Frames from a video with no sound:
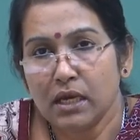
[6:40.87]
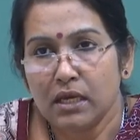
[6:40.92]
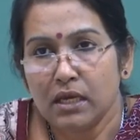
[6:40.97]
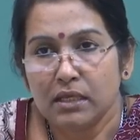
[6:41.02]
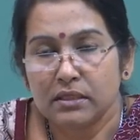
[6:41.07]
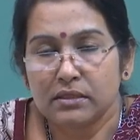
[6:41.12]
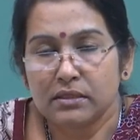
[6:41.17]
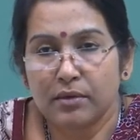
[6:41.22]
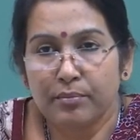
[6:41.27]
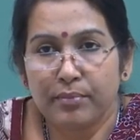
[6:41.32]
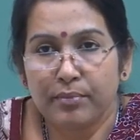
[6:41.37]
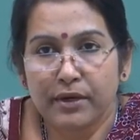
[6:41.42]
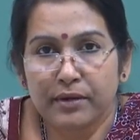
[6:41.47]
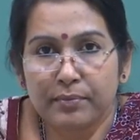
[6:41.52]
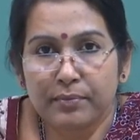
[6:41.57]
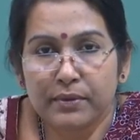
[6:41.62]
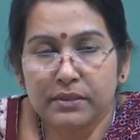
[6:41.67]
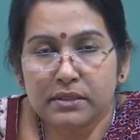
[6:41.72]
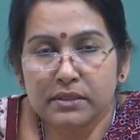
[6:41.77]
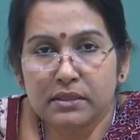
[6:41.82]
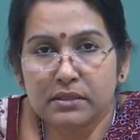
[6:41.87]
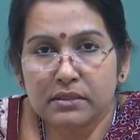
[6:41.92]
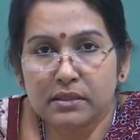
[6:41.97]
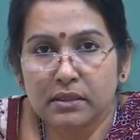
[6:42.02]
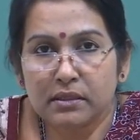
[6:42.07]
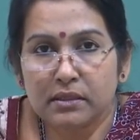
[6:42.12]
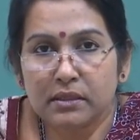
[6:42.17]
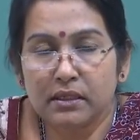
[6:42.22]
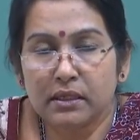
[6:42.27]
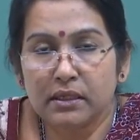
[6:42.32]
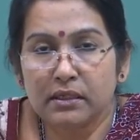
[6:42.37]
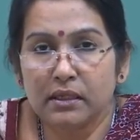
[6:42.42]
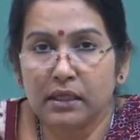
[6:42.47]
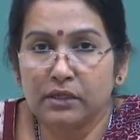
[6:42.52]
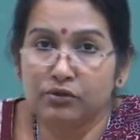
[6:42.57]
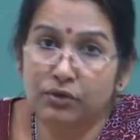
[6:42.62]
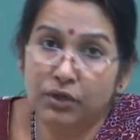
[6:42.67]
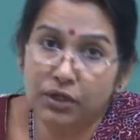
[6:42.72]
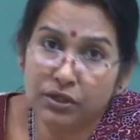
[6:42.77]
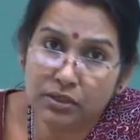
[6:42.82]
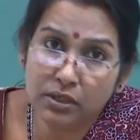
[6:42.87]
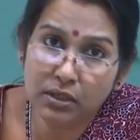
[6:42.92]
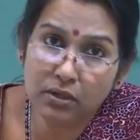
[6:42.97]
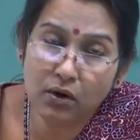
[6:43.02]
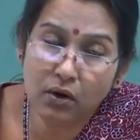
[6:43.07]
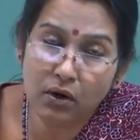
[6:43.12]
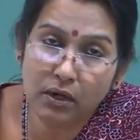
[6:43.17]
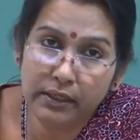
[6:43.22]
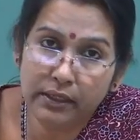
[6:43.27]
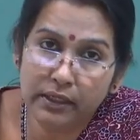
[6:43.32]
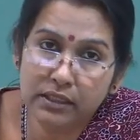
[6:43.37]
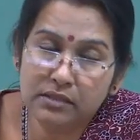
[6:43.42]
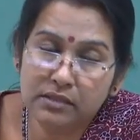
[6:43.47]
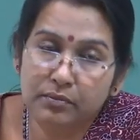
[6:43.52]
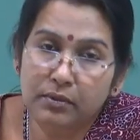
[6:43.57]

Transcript: some purposes in educational context,